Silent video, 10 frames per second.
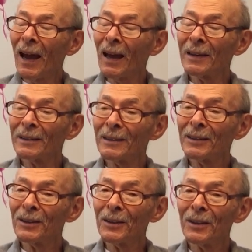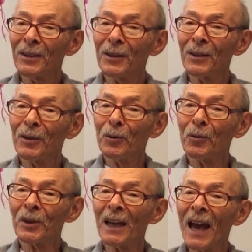and
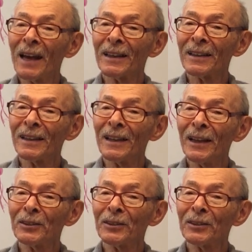we had an